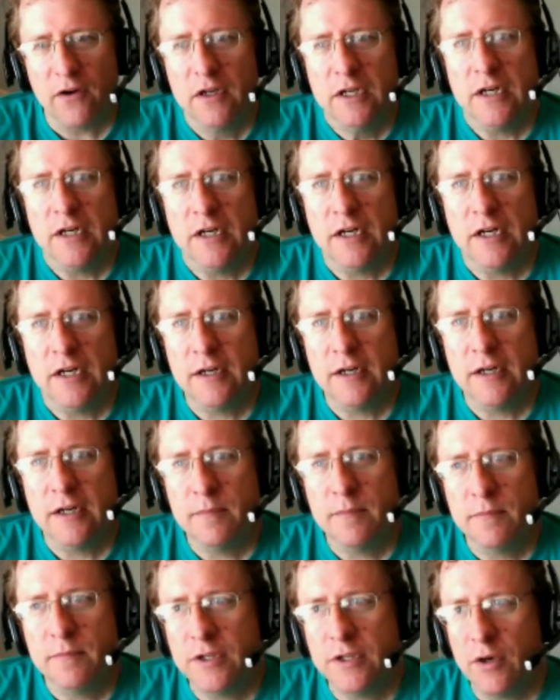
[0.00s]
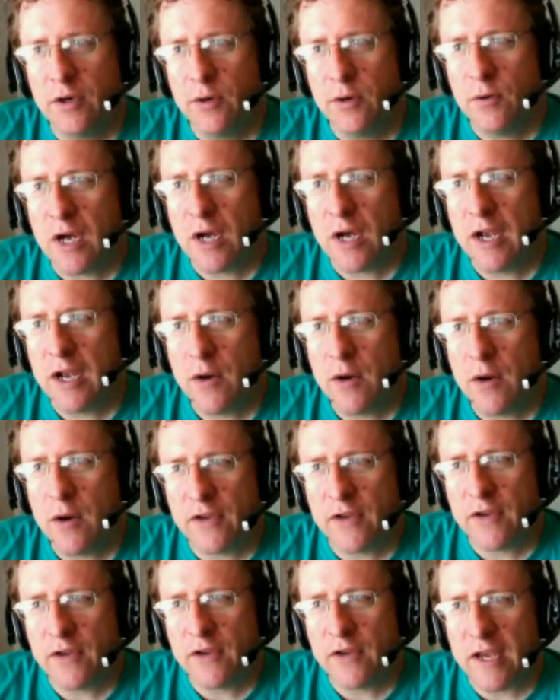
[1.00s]
iOS
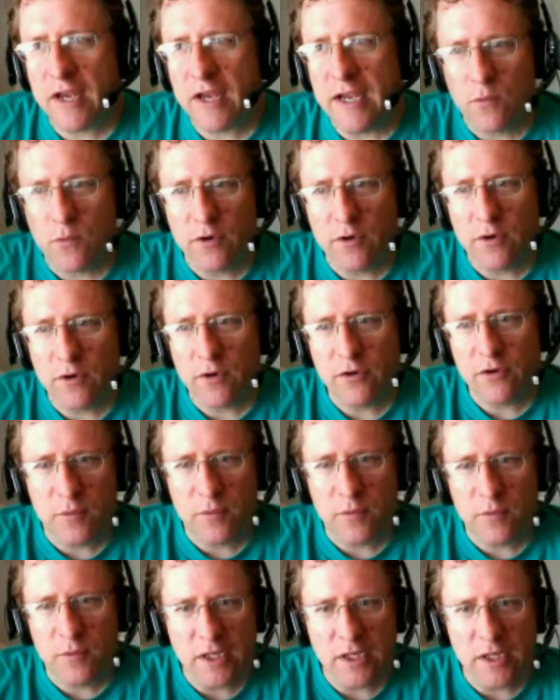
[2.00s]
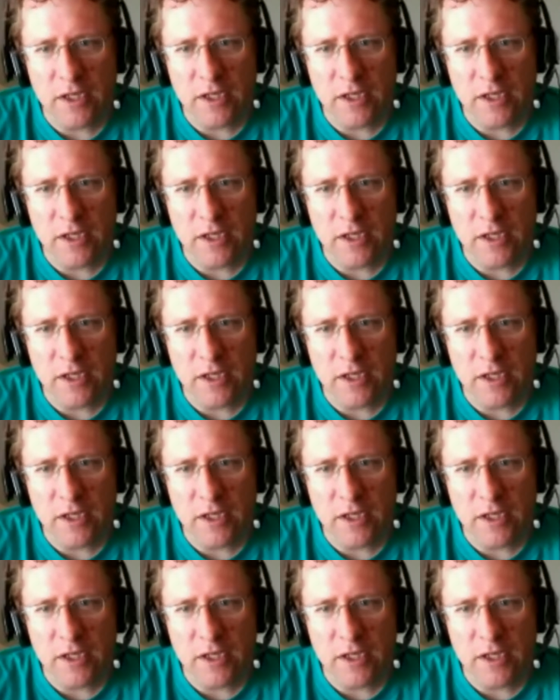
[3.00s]
8 is going to be,